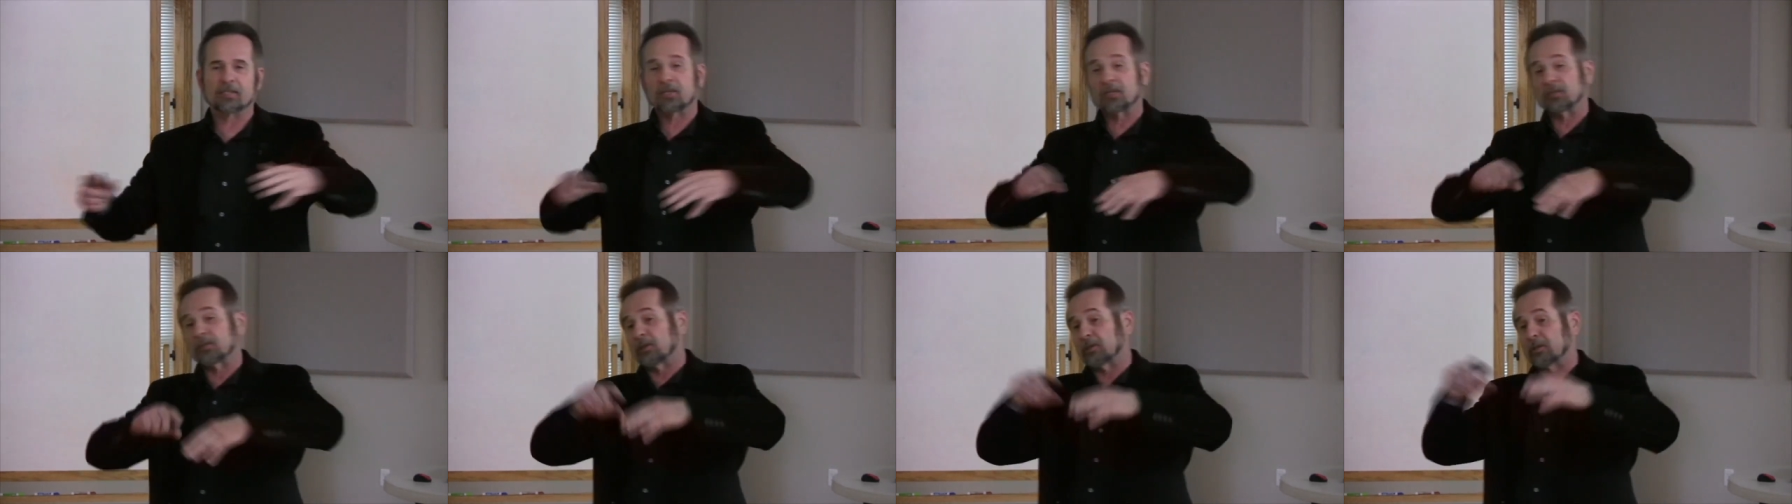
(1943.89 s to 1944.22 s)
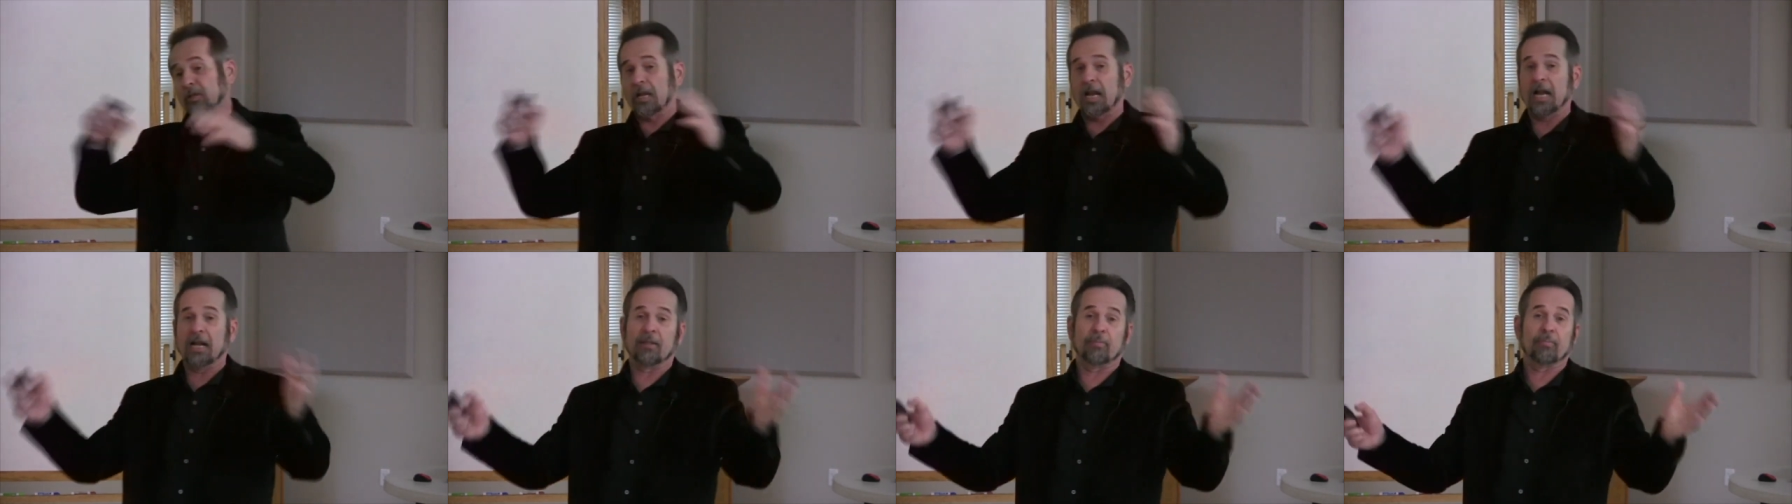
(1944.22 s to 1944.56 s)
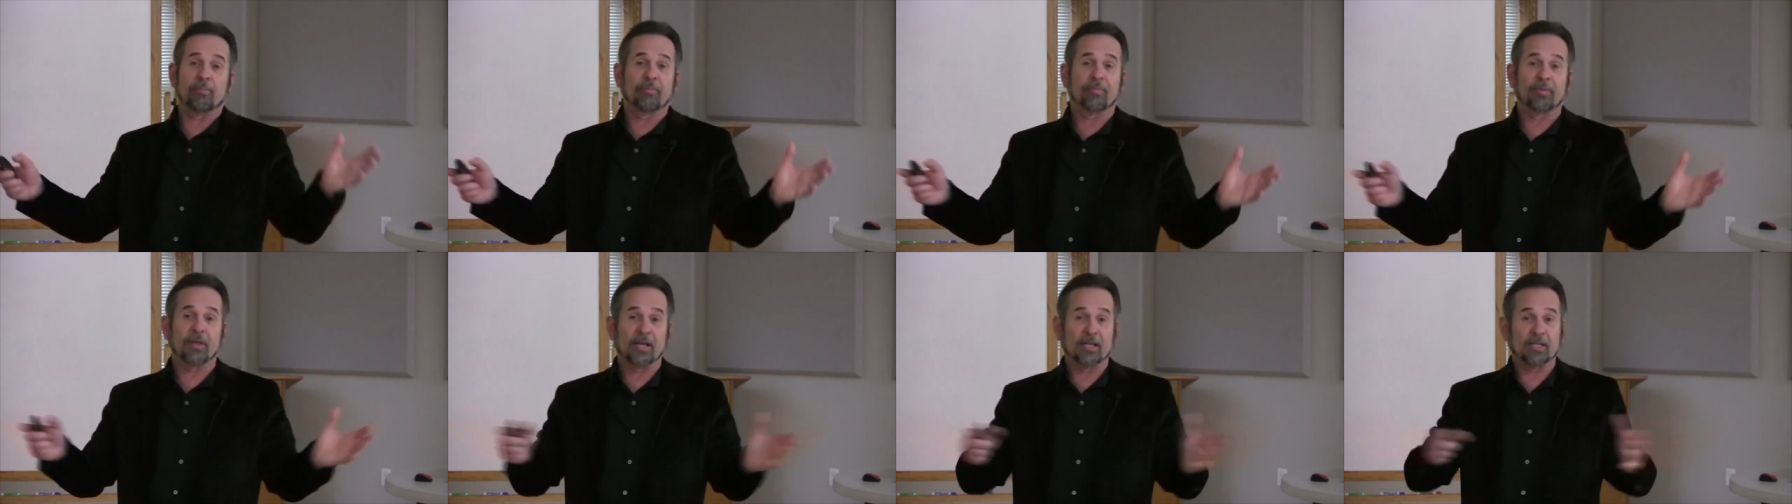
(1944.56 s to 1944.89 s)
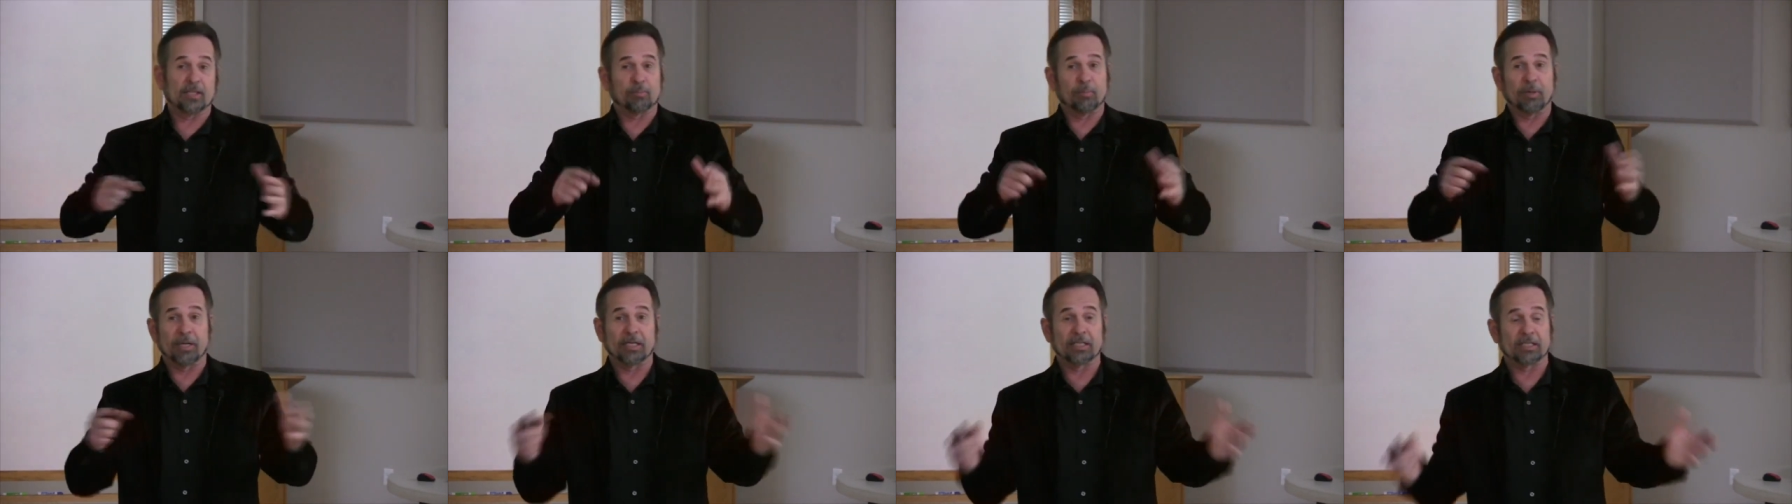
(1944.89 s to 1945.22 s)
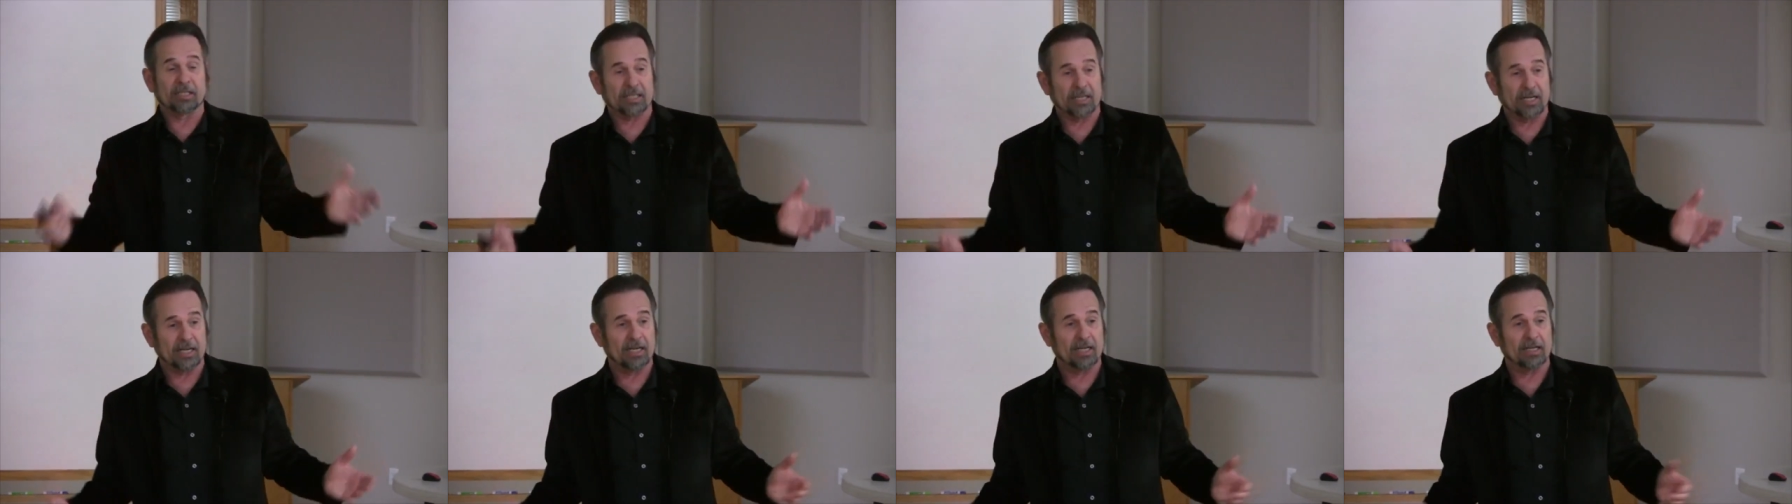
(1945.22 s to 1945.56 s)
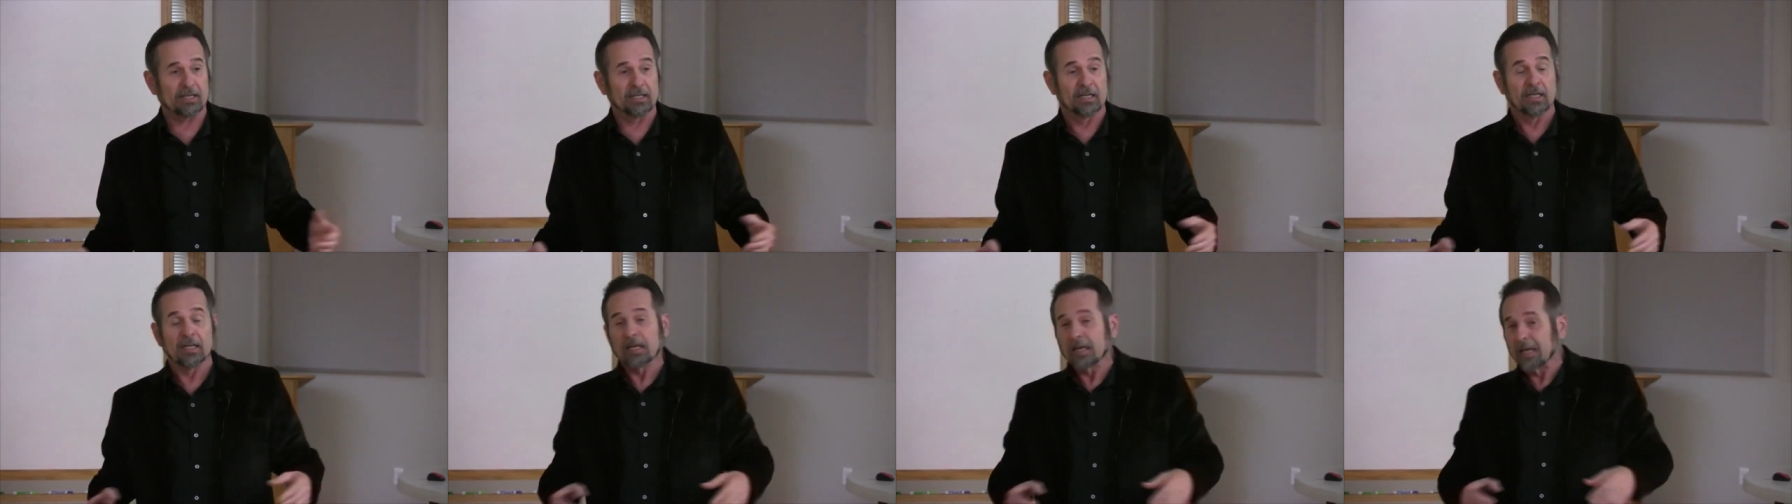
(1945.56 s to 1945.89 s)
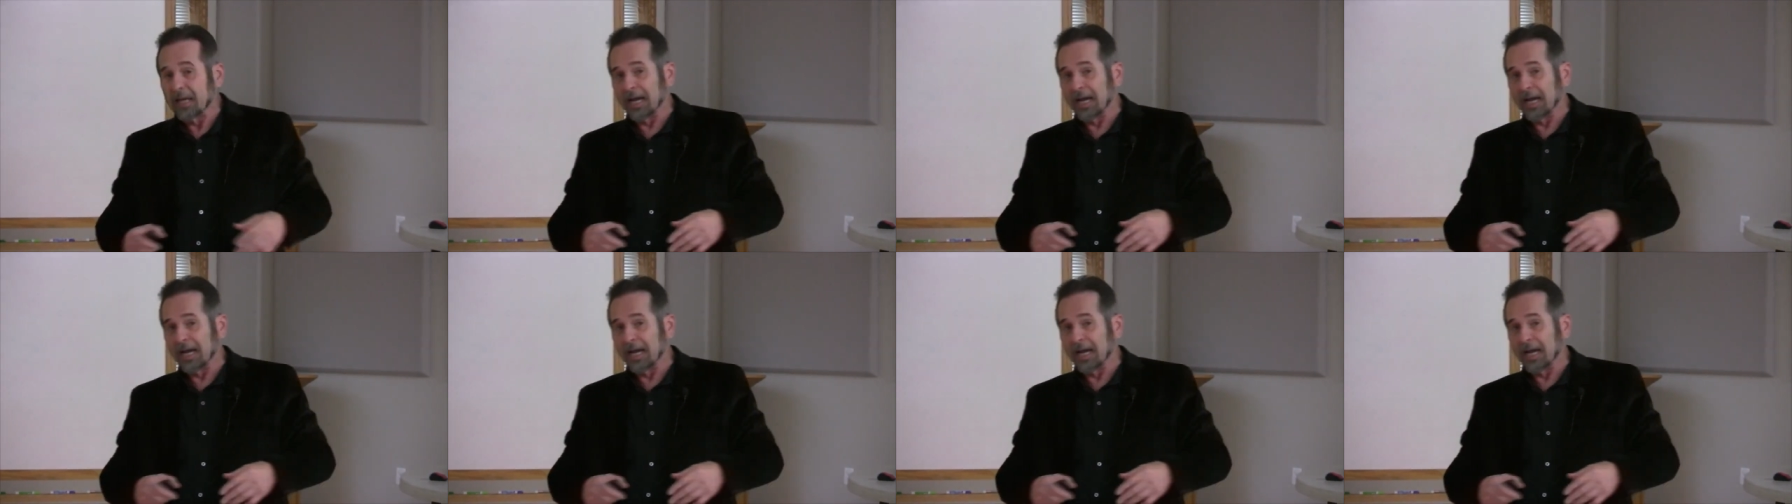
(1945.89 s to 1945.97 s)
because there's a lot of things being said.